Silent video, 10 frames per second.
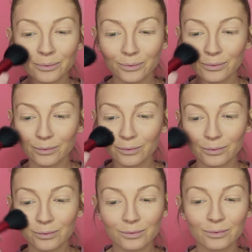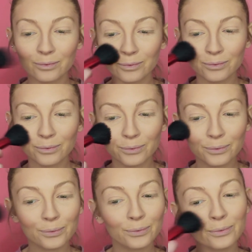
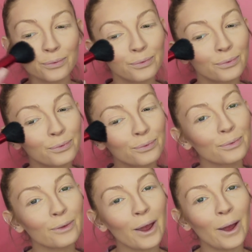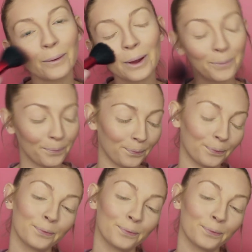(silence)